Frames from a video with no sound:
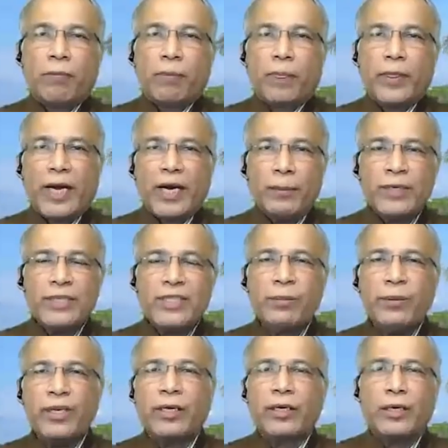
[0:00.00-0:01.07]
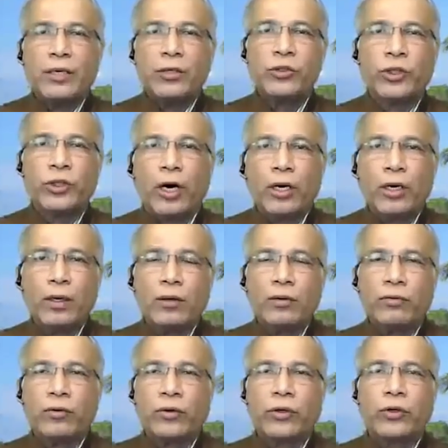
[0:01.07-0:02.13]
that must have been a real shock
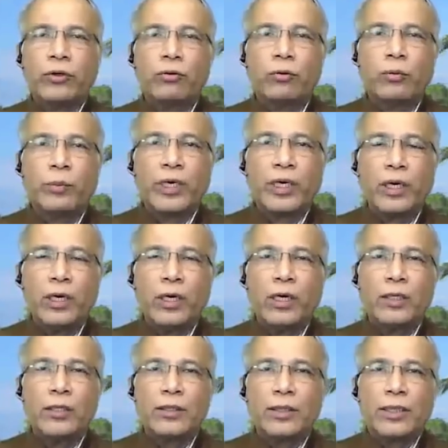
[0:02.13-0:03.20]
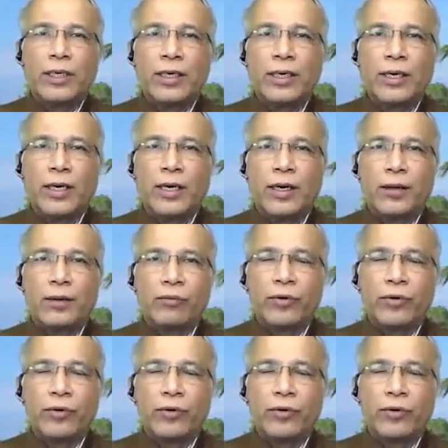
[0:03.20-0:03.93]
for you because, first